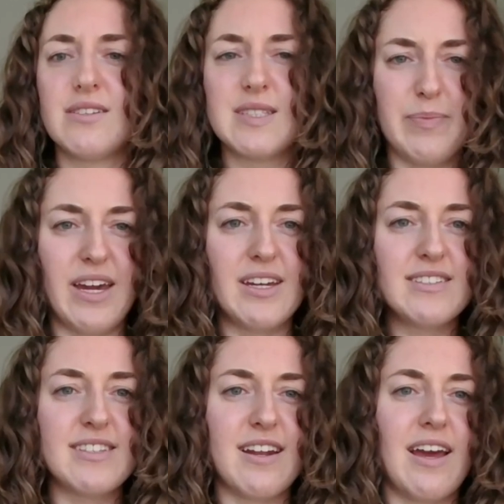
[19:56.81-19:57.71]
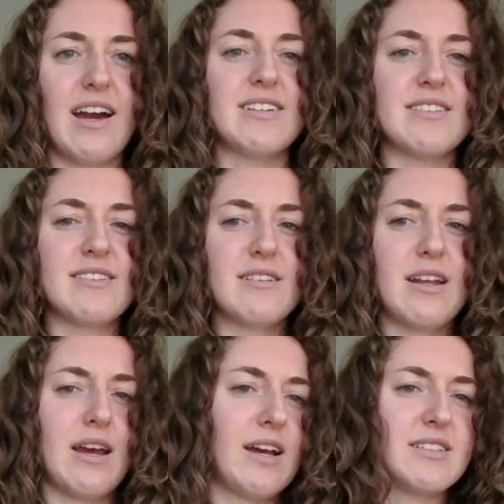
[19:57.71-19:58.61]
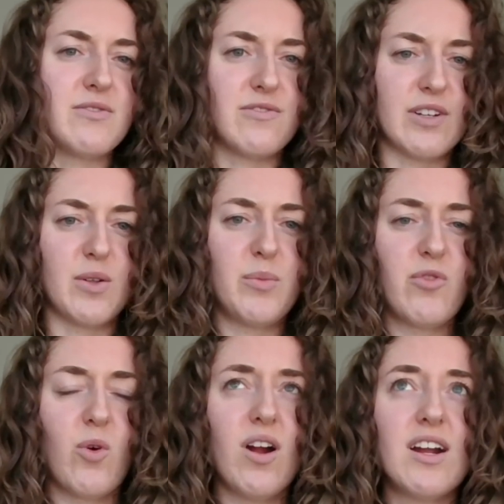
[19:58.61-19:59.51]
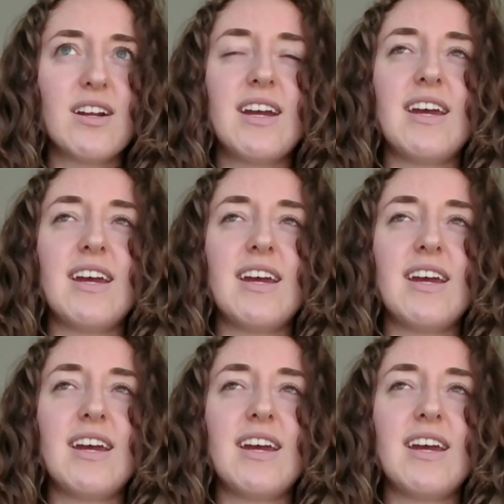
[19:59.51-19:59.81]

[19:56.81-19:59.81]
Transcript: space that I hadn't had to fill before.